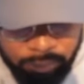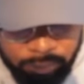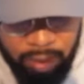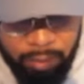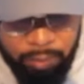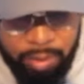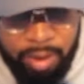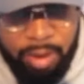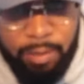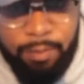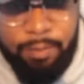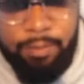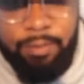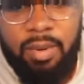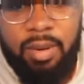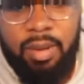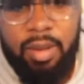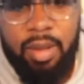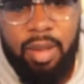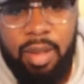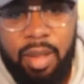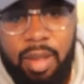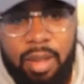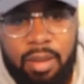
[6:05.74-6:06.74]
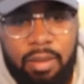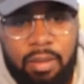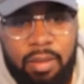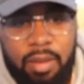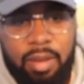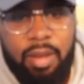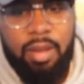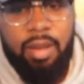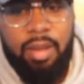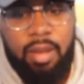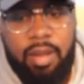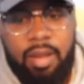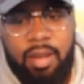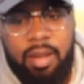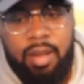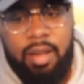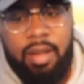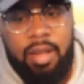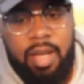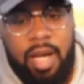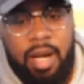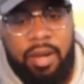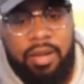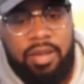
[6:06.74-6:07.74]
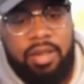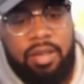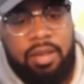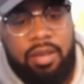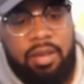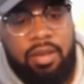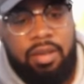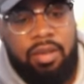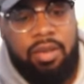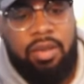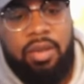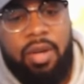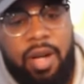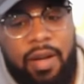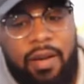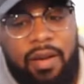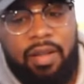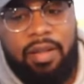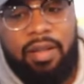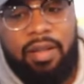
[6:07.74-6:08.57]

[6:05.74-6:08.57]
There we go. There you go. Now you do